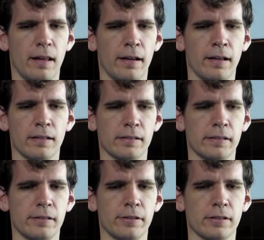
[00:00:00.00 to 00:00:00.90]
I guess
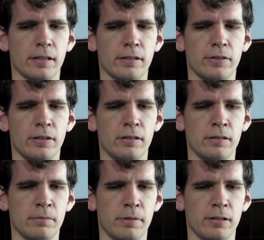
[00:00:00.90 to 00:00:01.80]
just because
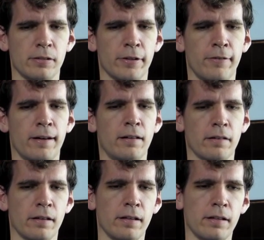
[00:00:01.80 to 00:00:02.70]
she's been so
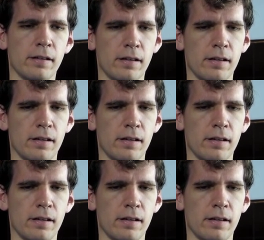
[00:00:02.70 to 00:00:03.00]
healthy,